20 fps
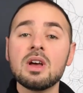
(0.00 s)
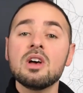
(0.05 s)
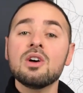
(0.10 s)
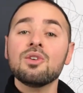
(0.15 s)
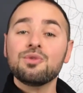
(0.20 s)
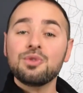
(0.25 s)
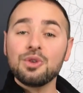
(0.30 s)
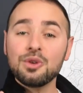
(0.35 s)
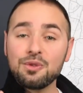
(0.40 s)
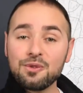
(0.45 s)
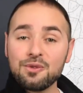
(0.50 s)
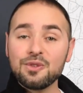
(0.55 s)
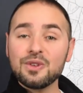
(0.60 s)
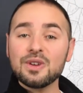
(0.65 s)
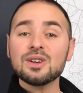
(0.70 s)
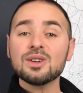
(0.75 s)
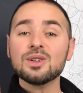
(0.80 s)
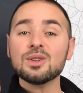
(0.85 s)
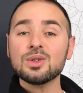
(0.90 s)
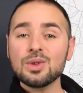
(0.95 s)

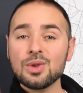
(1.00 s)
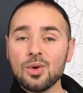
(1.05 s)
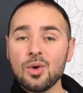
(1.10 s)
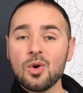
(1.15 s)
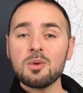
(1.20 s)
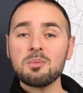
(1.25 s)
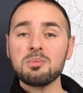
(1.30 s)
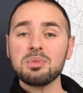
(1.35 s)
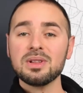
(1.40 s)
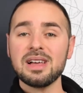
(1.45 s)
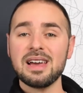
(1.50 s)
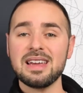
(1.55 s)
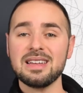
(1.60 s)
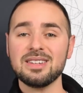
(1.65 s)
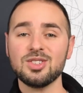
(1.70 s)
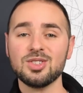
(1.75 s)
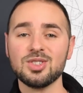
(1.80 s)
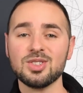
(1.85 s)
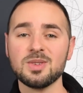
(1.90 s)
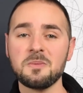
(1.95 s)
fulfill your
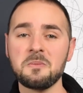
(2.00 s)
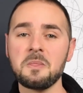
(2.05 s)
pledge.